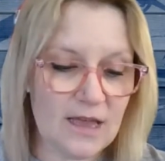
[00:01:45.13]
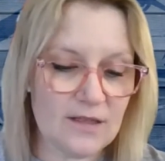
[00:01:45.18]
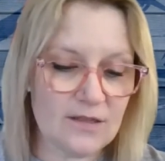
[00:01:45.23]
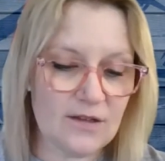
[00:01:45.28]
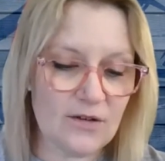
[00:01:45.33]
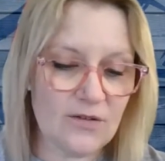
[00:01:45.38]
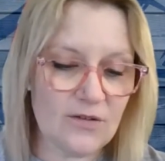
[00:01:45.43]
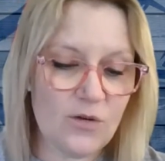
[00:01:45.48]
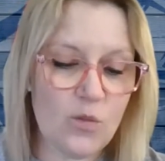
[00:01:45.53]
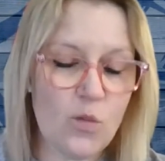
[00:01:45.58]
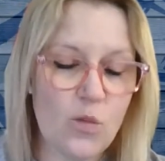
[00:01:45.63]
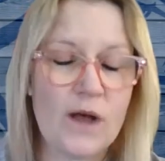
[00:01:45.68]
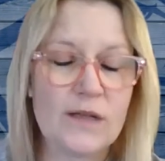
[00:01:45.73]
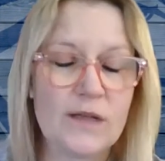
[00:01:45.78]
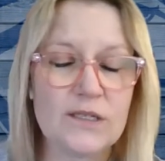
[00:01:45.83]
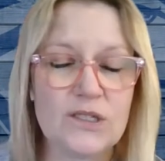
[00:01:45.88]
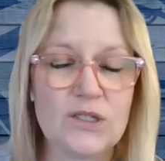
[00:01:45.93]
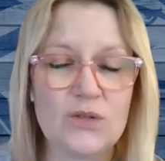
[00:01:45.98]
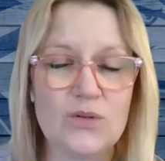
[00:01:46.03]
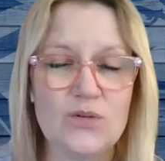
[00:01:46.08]
They're the
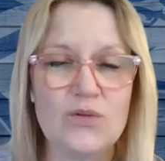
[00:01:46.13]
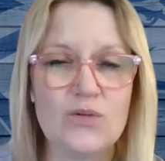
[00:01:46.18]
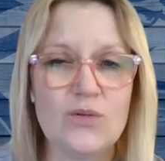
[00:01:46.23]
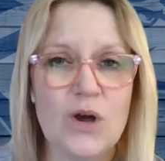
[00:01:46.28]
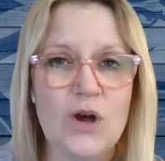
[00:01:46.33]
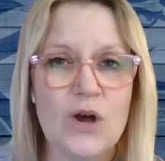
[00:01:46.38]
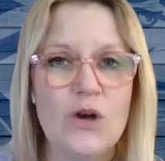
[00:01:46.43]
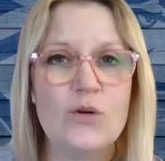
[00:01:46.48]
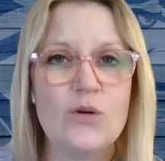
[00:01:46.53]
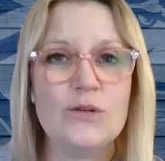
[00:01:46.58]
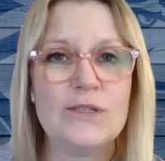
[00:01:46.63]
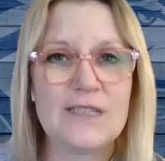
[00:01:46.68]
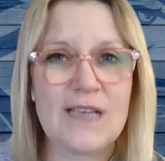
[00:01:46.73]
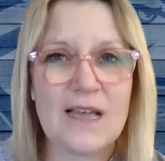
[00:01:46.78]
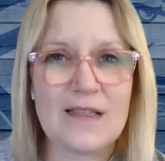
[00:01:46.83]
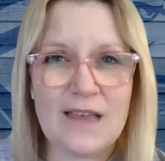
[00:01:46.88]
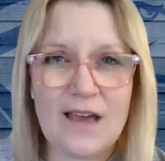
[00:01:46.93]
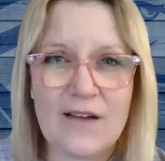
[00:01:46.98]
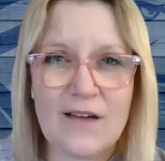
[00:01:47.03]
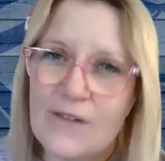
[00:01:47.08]
ones who
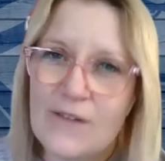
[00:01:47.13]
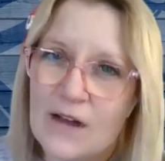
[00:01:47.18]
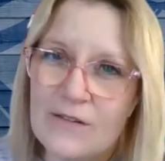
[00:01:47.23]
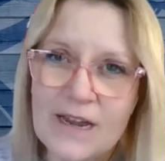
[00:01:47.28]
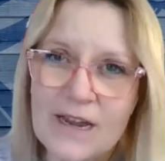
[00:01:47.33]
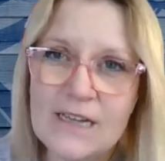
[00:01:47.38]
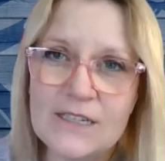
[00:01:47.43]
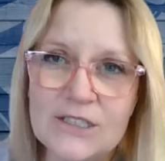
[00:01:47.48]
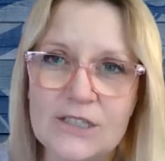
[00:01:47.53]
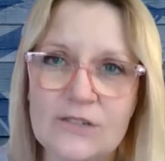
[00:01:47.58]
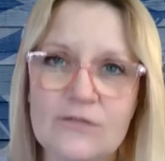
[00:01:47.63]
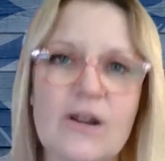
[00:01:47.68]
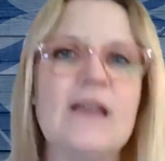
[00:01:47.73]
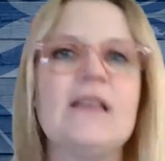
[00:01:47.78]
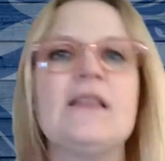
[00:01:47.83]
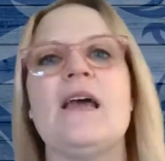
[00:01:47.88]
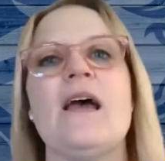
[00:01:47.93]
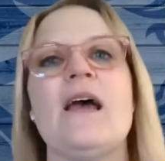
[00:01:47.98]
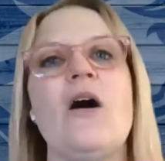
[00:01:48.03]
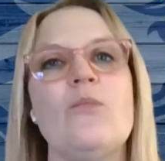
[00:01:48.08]
set that foundation,
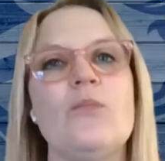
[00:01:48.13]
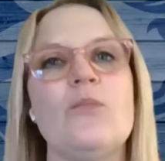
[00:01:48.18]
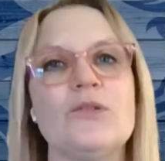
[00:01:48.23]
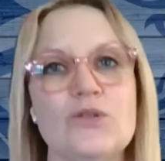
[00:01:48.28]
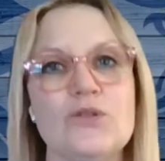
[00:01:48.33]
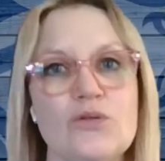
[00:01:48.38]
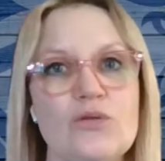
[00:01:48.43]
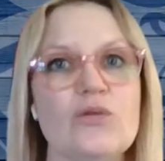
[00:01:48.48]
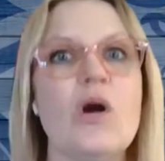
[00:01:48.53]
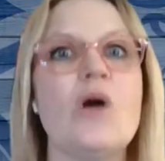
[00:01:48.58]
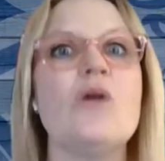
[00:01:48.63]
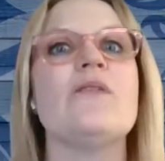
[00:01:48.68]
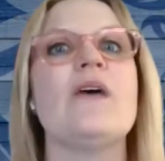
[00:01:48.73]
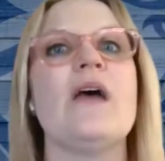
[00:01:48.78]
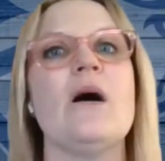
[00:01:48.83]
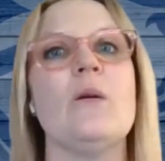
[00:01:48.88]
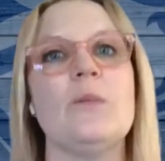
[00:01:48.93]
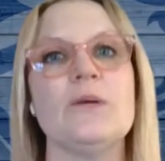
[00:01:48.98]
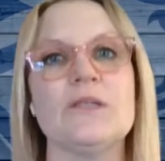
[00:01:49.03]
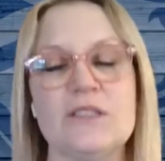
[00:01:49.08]
right? They help us grow,
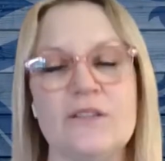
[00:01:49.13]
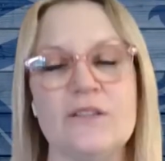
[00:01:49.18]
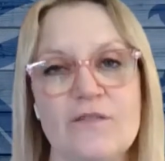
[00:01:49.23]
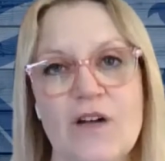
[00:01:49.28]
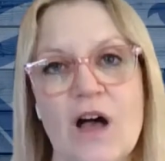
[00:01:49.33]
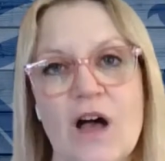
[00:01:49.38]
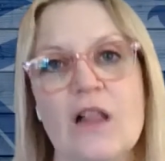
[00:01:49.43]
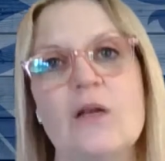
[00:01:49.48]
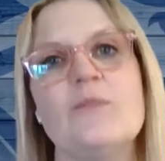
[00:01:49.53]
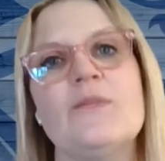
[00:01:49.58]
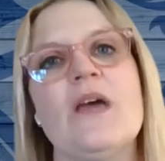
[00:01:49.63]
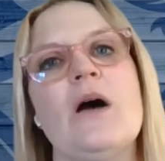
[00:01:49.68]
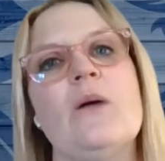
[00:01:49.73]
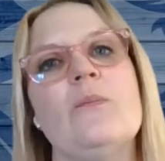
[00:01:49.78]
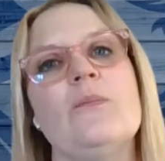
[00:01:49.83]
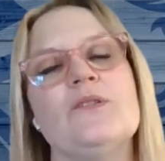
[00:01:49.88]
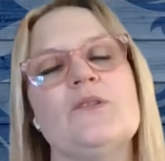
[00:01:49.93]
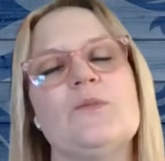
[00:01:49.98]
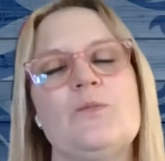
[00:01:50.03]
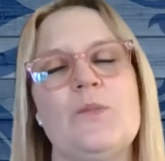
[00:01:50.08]
they help us develop, they help
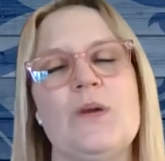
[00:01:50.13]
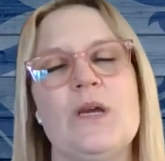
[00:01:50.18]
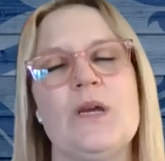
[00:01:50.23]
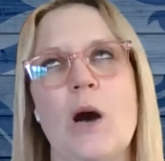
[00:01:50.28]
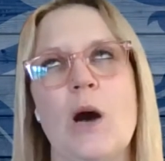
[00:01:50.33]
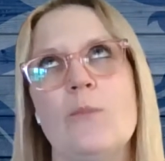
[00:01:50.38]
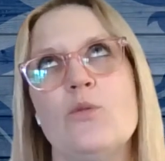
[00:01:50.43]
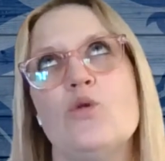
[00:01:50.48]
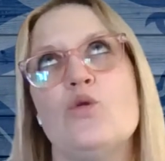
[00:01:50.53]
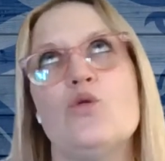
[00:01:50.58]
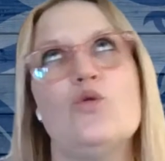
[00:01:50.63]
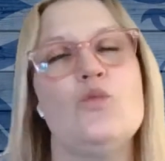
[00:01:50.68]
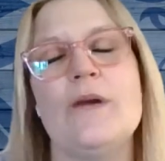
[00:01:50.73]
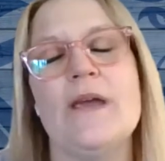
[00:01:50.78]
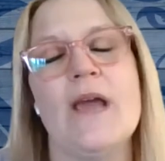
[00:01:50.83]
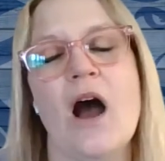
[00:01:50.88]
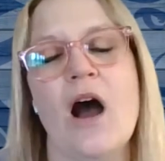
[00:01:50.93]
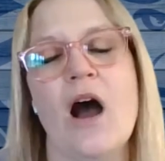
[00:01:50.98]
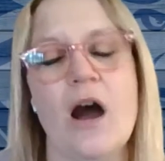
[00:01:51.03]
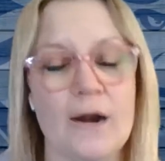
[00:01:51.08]
us become who
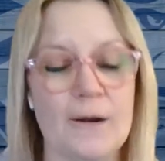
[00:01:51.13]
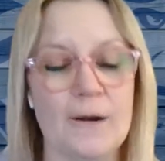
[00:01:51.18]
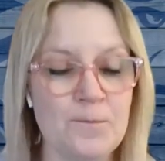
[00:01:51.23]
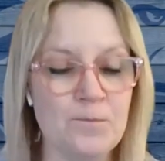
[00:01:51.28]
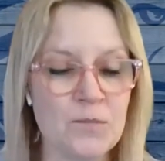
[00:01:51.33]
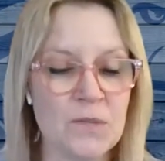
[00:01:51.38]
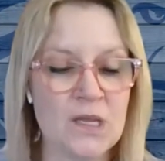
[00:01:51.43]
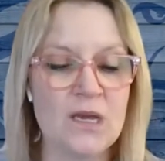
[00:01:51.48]
we are.